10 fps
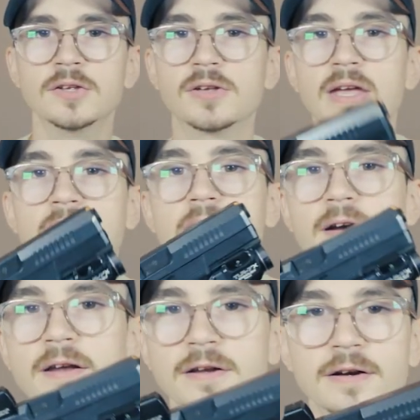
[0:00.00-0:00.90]
your
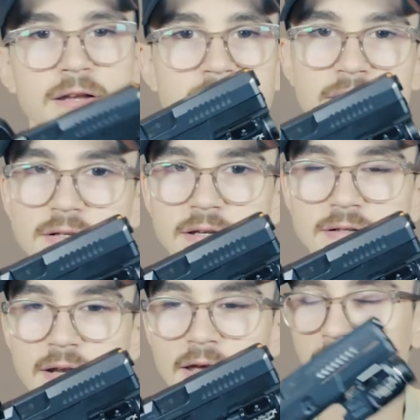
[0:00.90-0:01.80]
EDC
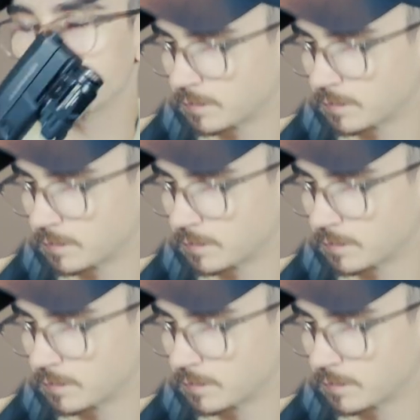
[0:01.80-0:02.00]
today.